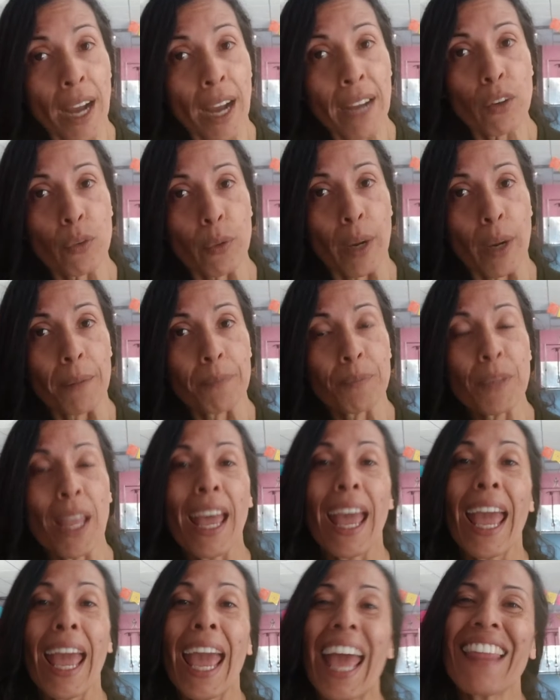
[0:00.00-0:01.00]
rate.
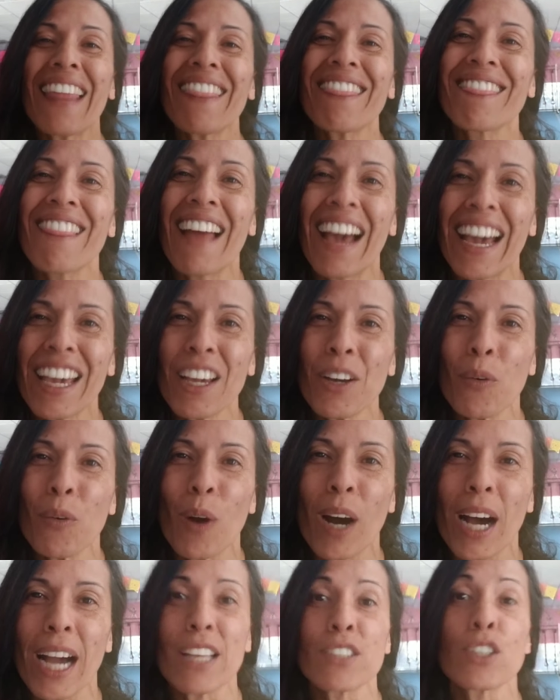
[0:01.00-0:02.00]
And
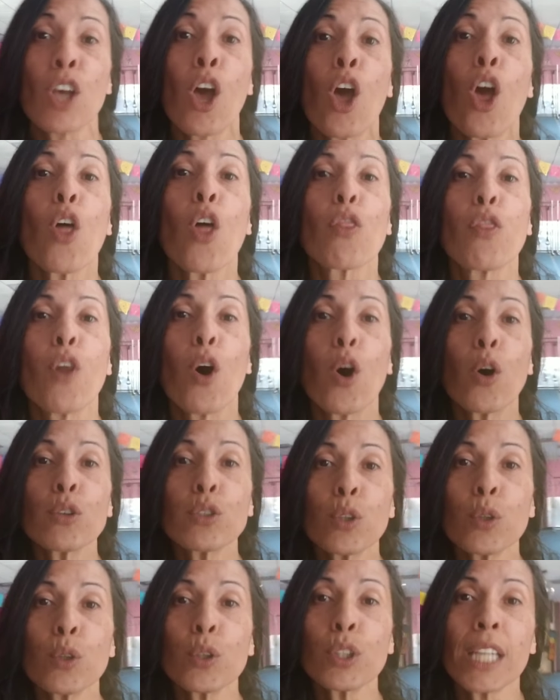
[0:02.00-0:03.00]
likewise, those
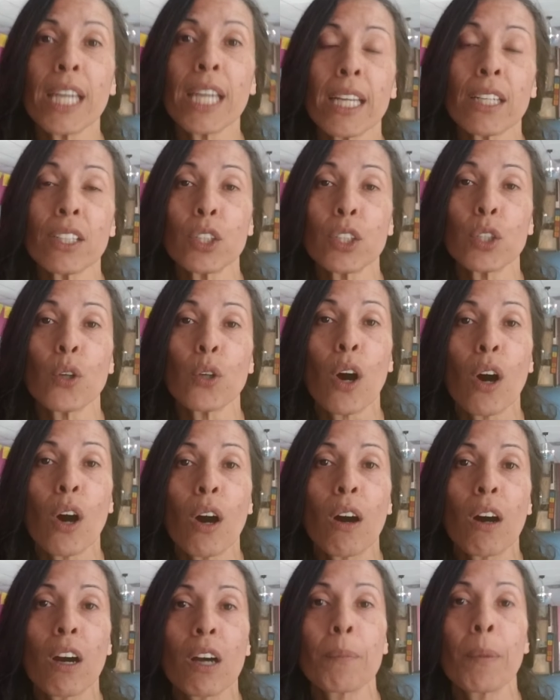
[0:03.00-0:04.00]
who tend to
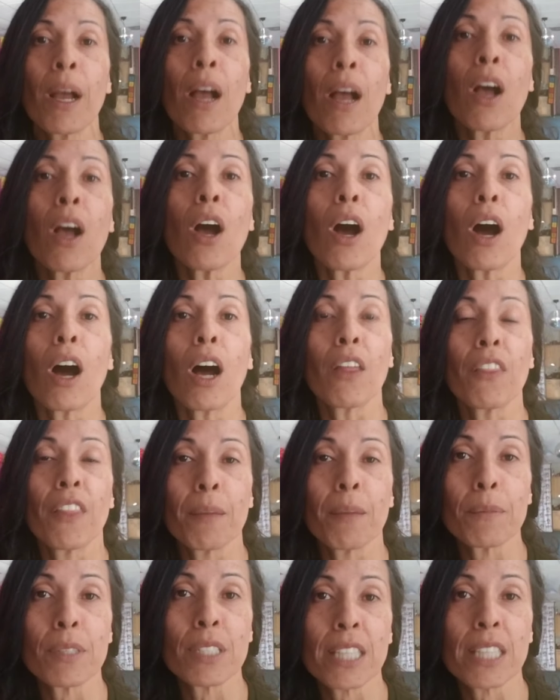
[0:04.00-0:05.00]
harp on
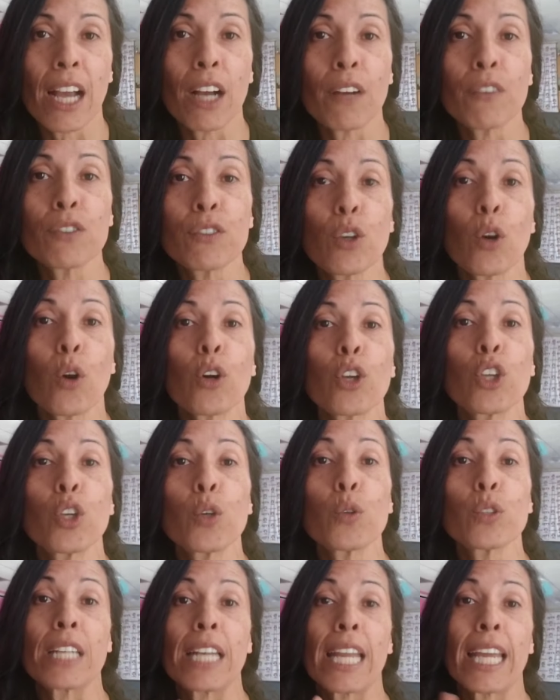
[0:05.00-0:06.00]
themselves or
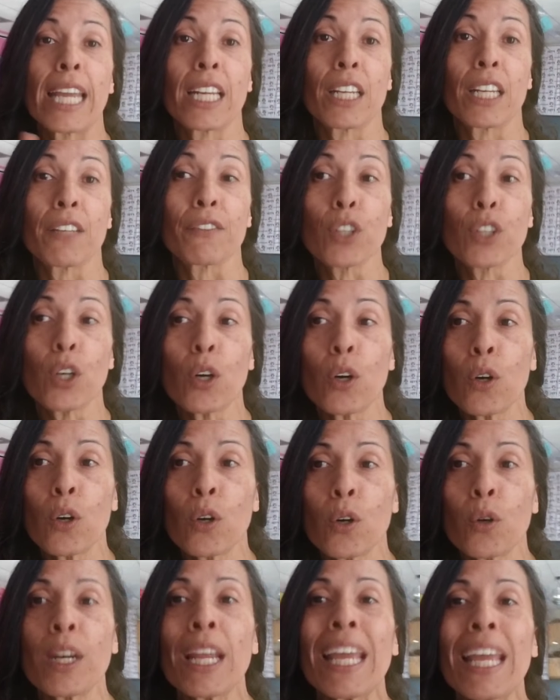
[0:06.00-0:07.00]
use a negative
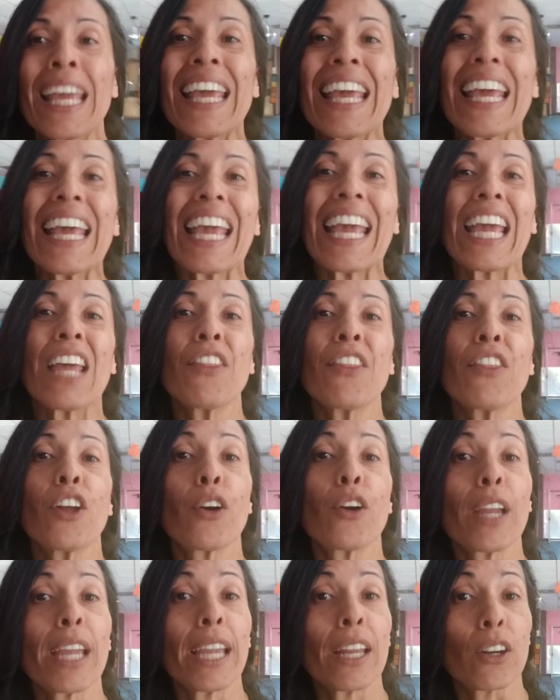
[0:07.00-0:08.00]
tone in their
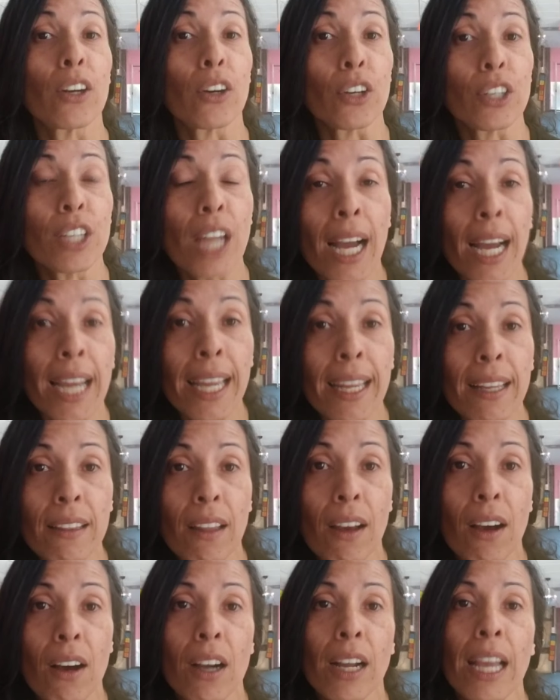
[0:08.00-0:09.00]
inner
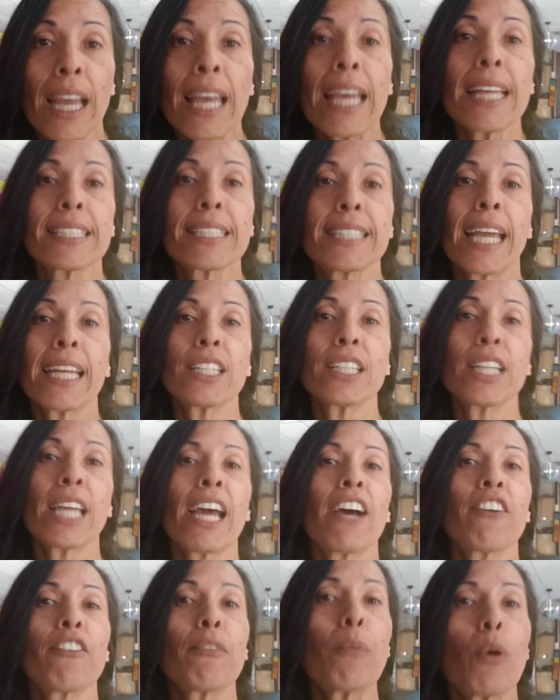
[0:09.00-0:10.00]
dialogue tend to
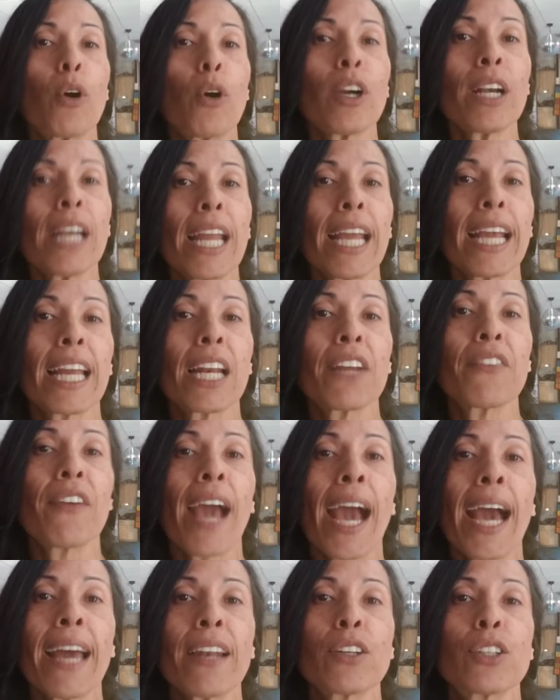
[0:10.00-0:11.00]
have more negative
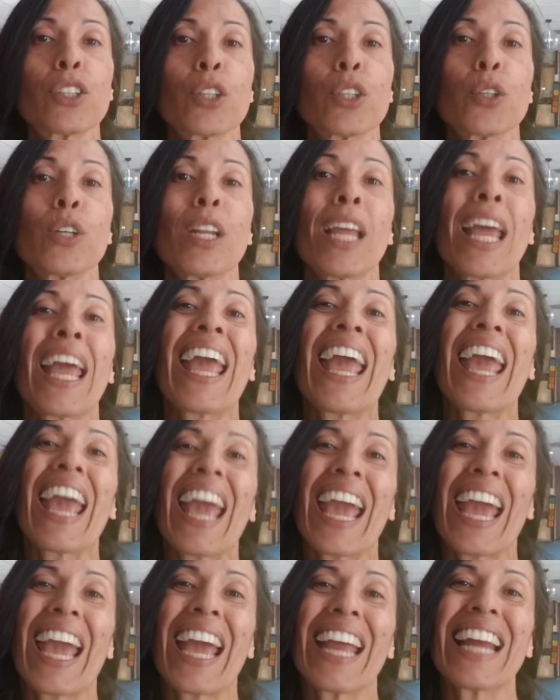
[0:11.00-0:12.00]
attitude
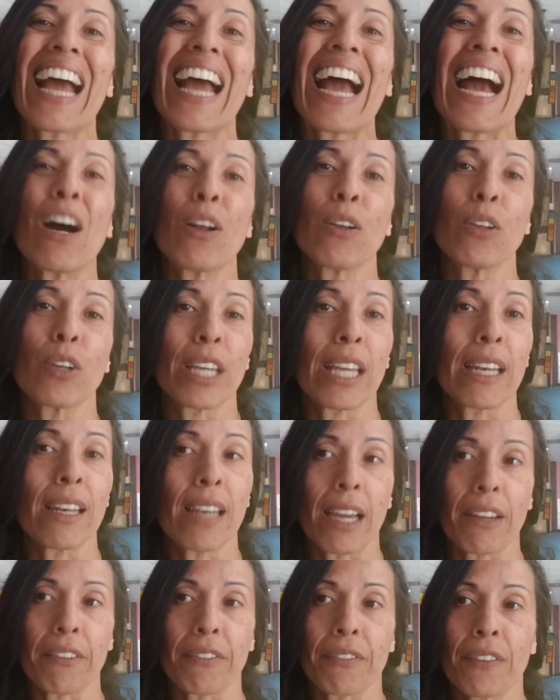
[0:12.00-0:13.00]
and outlook in
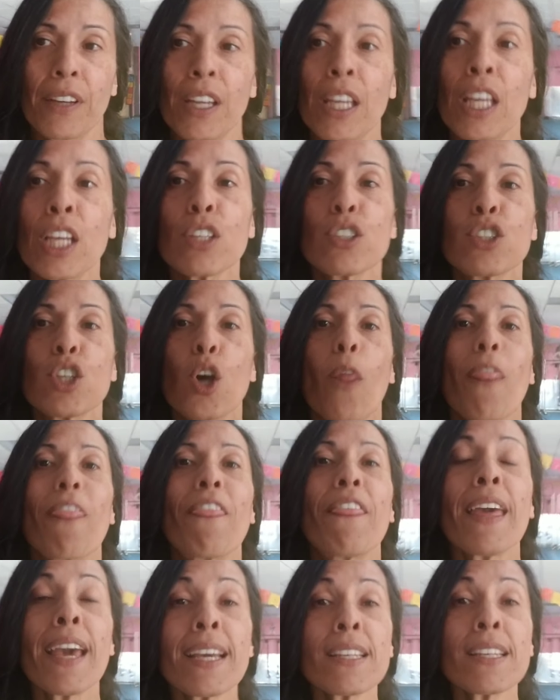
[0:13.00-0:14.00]
life. So
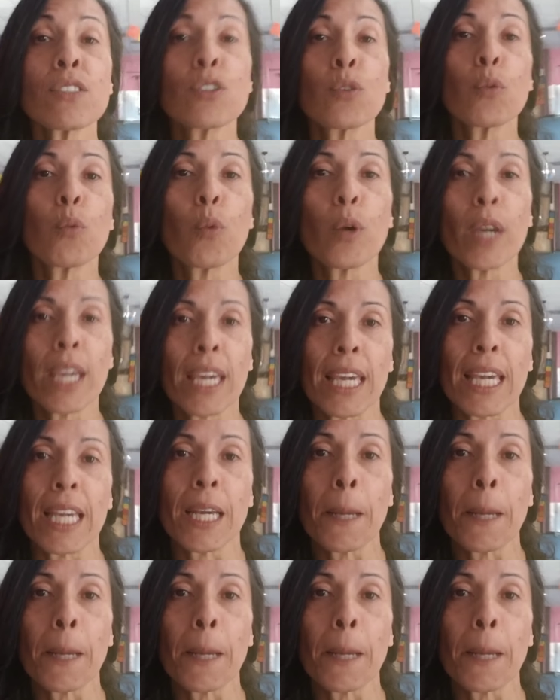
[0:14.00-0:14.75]
this week,